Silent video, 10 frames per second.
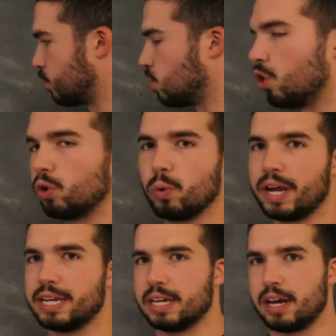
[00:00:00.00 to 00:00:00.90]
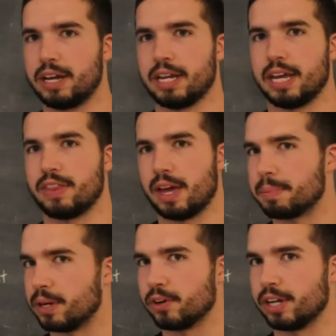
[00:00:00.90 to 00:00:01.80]
the total weight done in
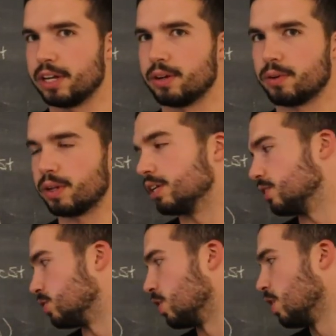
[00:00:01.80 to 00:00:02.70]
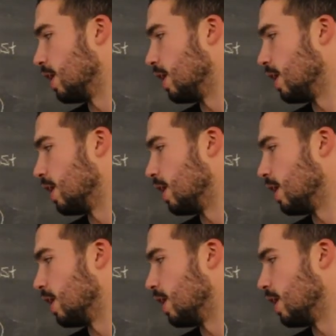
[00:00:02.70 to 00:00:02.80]
that period is